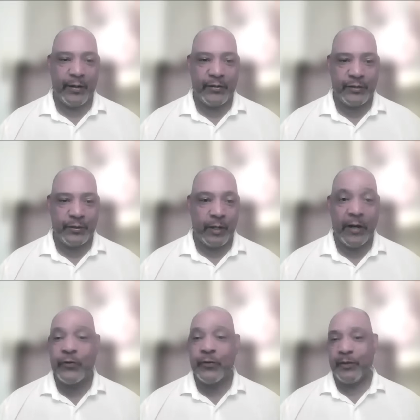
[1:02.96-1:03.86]
to
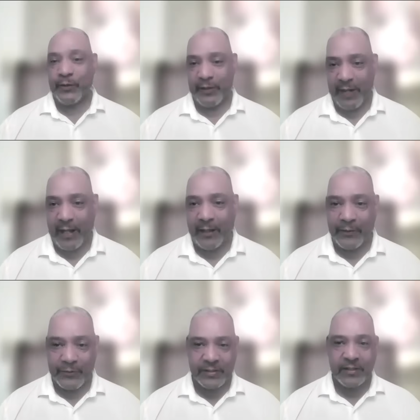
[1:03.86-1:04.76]
$100 million,
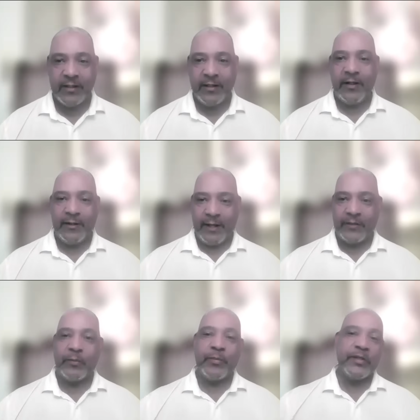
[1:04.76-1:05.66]

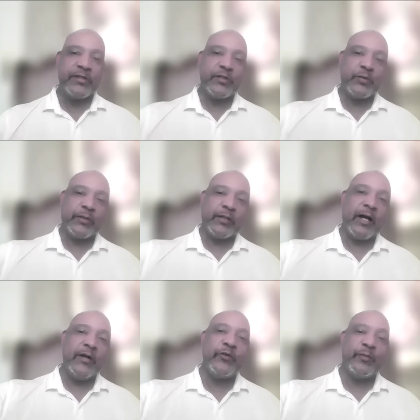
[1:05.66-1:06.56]
that the business with the
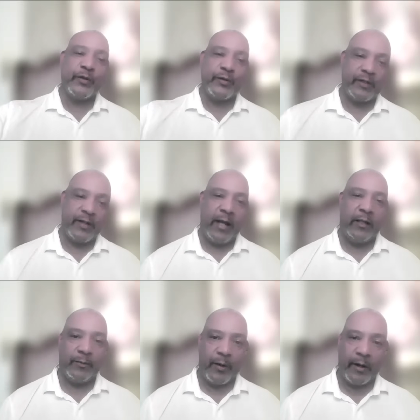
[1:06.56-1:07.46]
$100 million
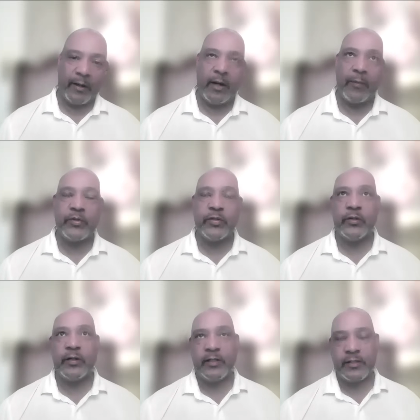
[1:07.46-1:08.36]
market
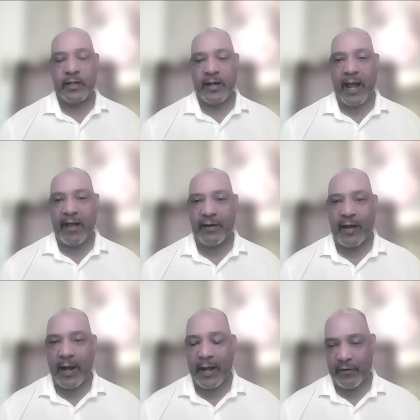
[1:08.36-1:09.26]
opportunity is going to have a
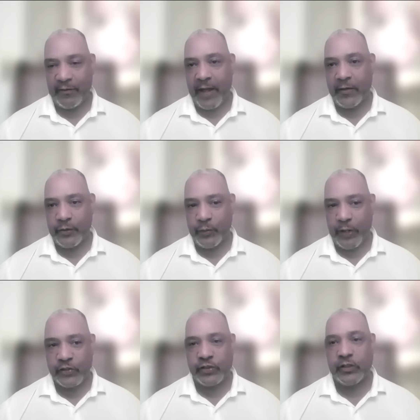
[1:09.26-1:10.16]
higher
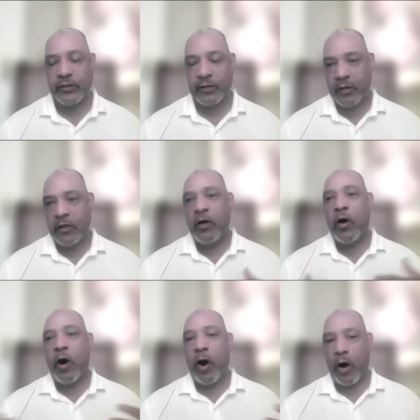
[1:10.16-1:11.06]
valuation,
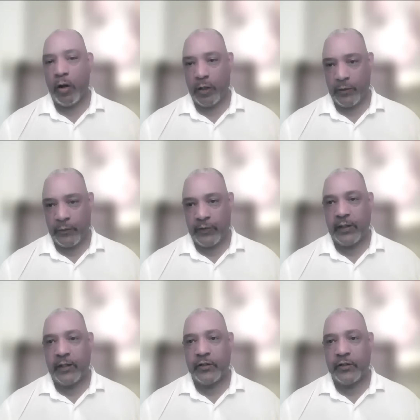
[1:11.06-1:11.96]
all other
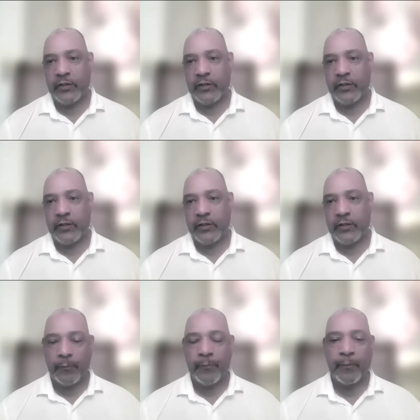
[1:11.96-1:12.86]
things
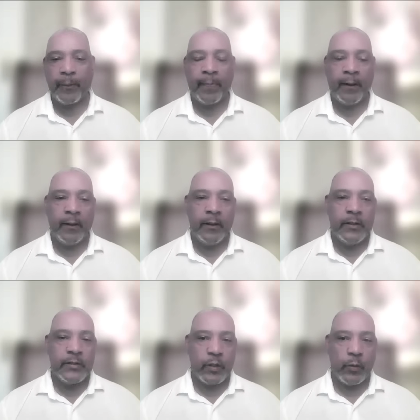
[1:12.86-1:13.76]
being equal.
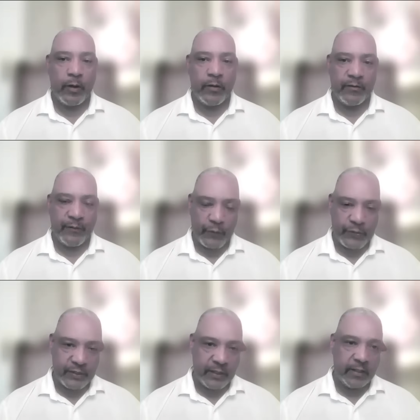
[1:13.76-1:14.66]
So one of the
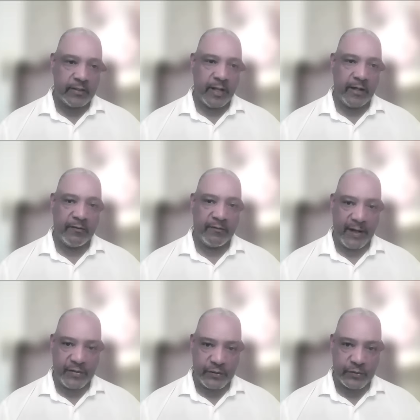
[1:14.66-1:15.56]
first things that
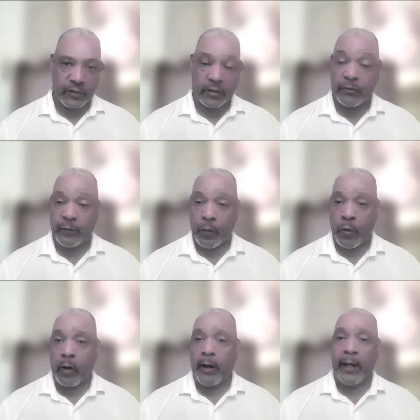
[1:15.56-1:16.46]
investors look
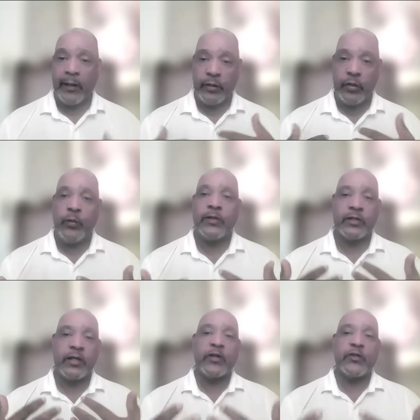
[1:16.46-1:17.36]
for, and you as
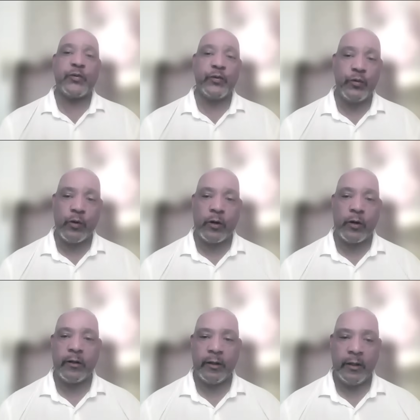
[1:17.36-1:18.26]
an entrepreneur